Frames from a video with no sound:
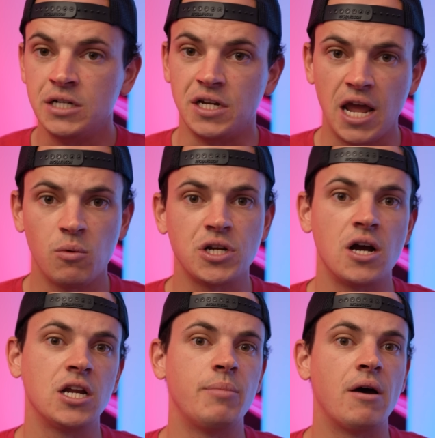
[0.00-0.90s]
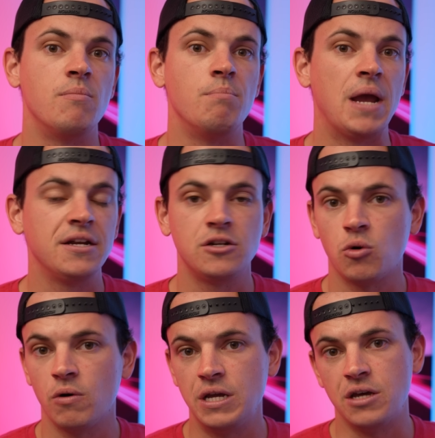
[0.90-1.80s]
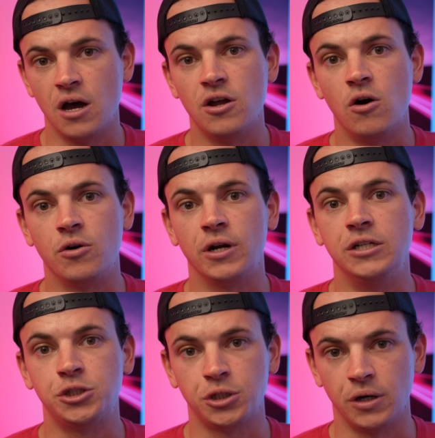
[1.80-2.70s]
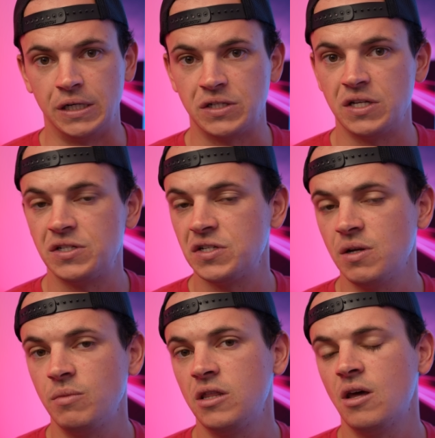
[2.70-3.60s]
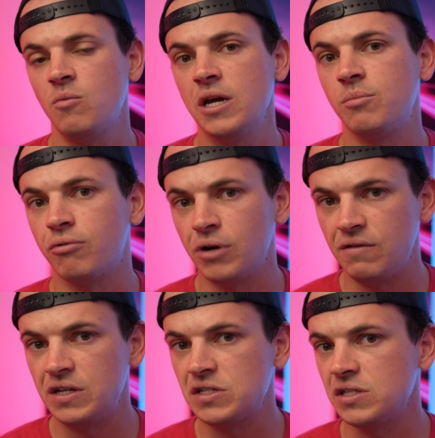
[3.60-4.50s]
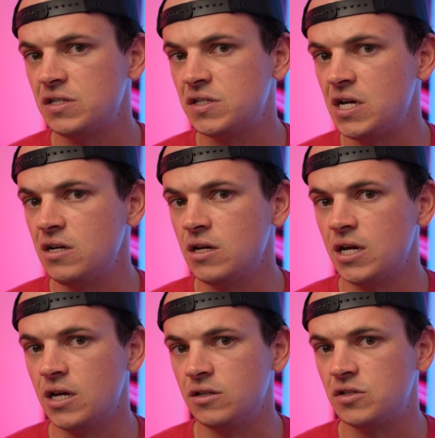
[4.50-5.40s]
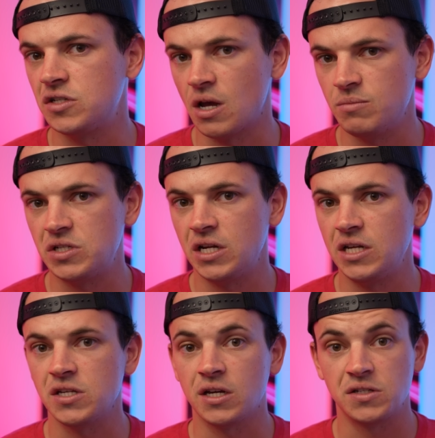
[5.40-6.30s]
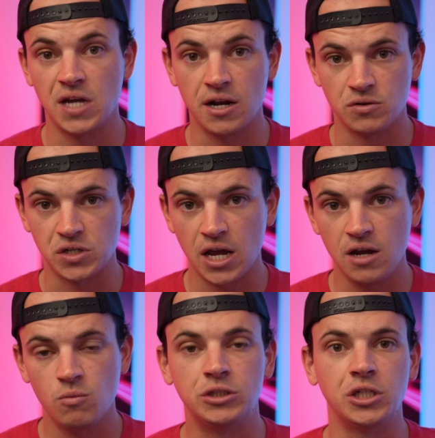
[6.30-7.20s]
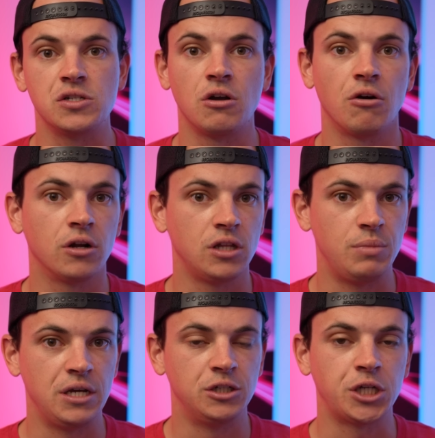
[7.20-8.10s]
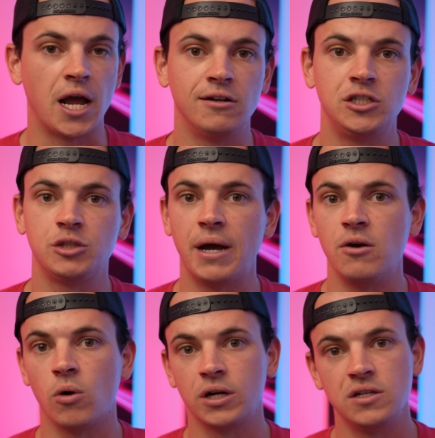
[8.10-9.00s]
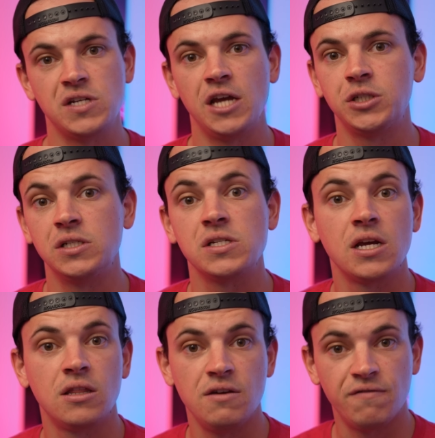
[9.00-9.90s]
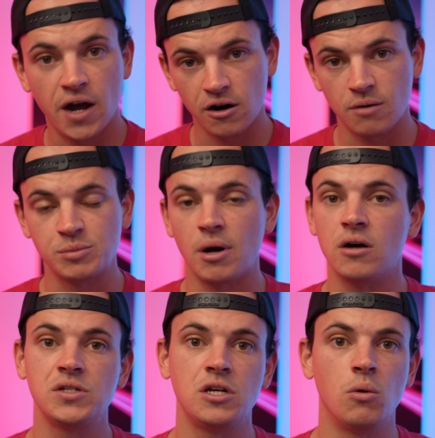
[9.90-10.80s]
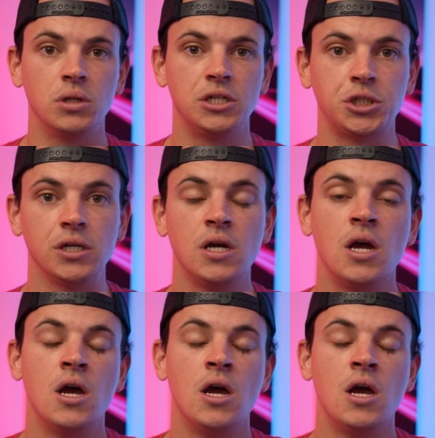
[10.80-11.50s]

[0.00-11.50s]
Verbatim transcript: Today we're talking about mandatory gun owner insurance. This is something that we had previously seen in some cities like San Jose, which is currently being challenged by organizations like the Firearms Policy Coalition.